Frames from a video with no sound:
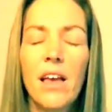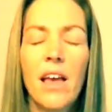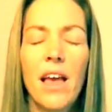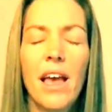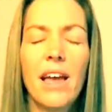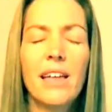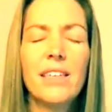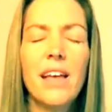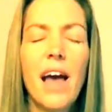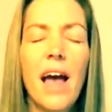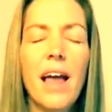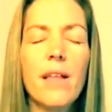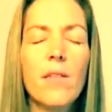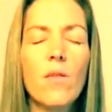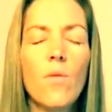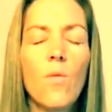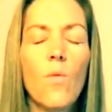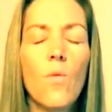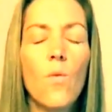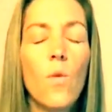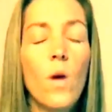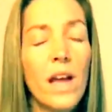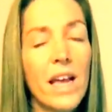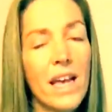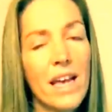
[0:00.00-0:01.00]
It takes
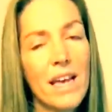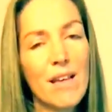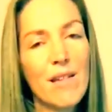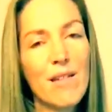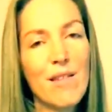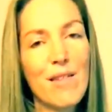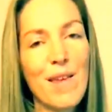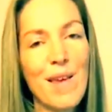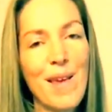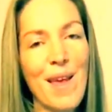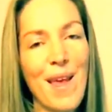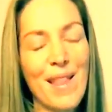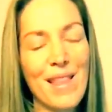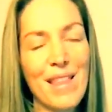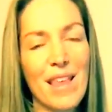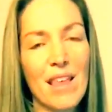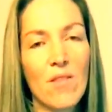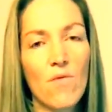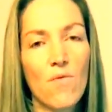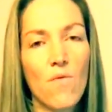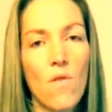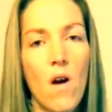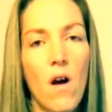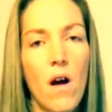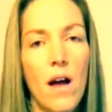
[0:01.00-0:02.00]
weeks to get
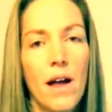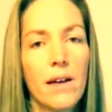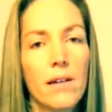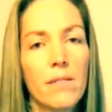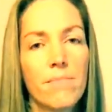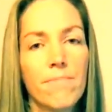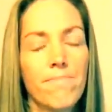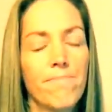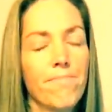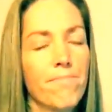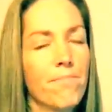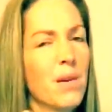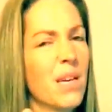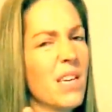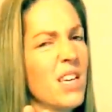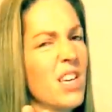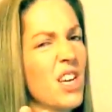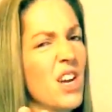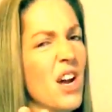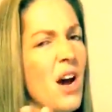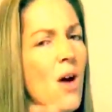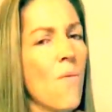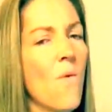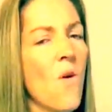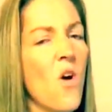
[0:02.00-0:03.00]
this right. But you
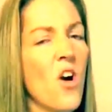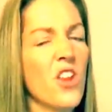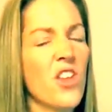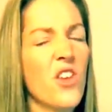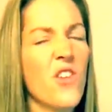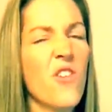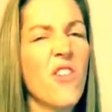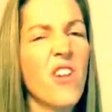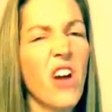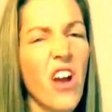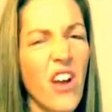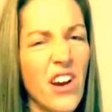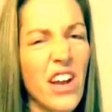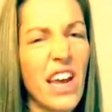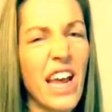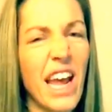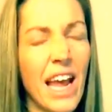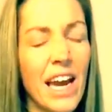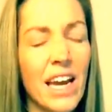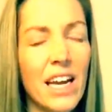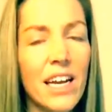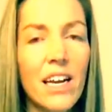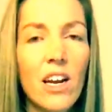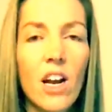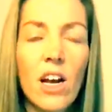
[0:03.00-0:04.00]
know what? You're going to
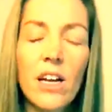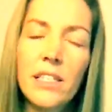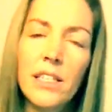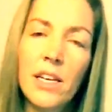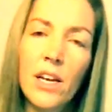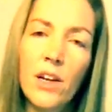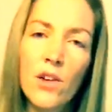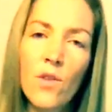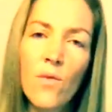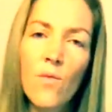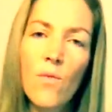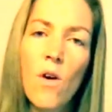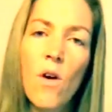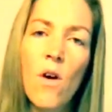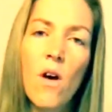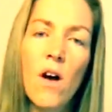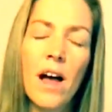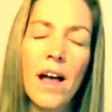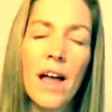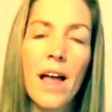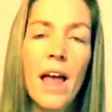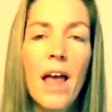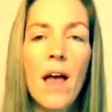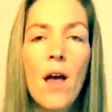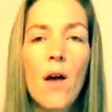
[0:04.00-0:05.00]
get it. And I tell you
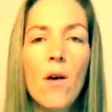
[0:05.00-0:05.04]
why.